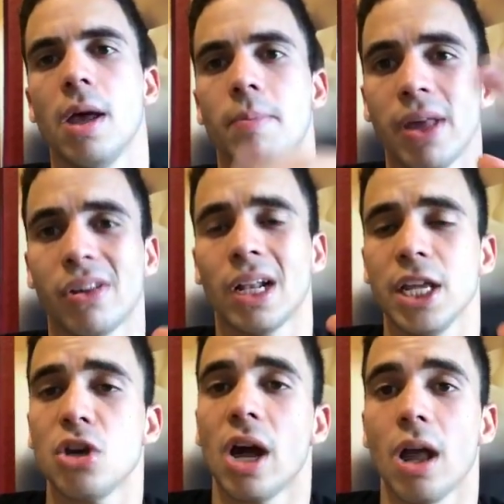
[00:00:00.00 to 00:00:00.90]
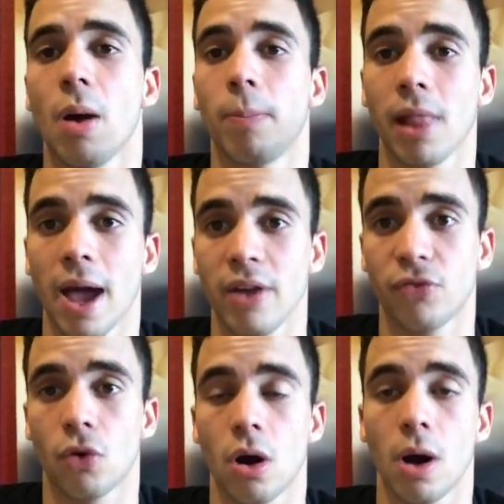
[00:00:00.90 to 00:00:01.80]
Basically, you gotta apply
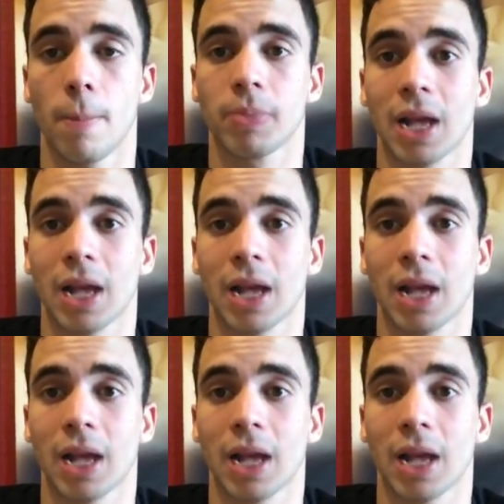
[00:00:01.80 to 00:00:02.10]
for a